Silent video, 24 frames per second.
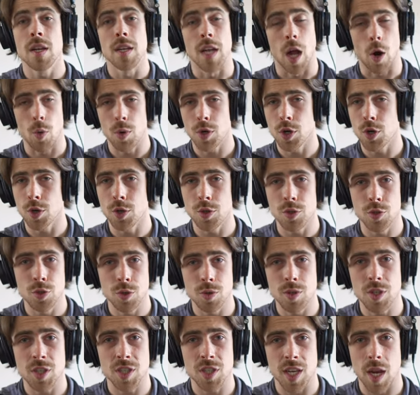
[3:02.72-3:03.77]
Now we're going to
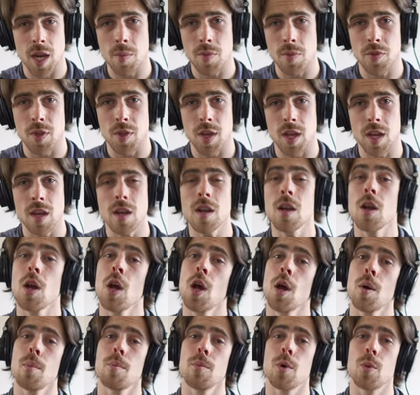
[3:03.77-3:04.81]
do the same thing,
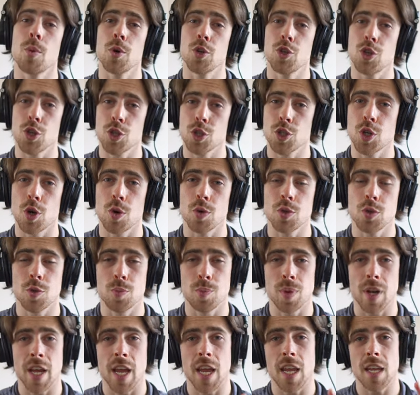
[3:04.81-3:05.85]
but we're just going to
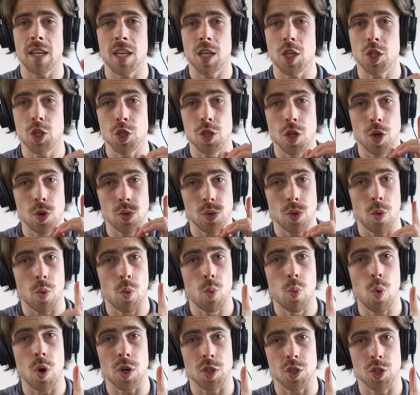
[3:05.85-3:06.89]
play each note
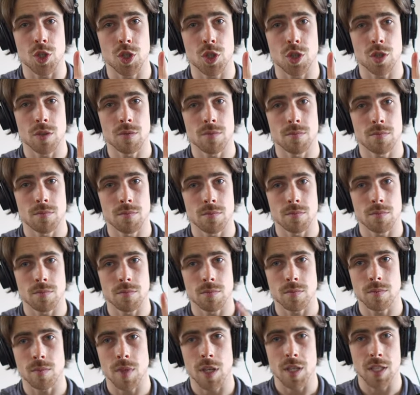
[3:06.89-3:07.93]
once
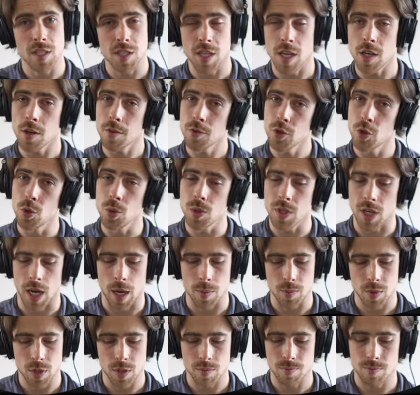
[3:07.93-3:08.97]
instead of two
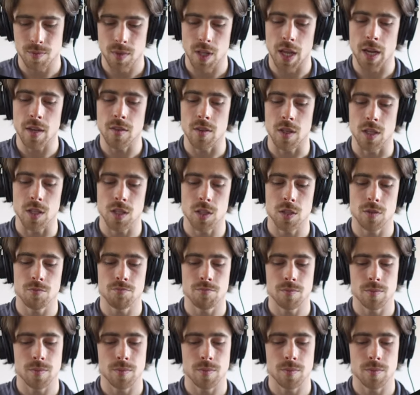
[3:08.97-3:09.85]
times, like this.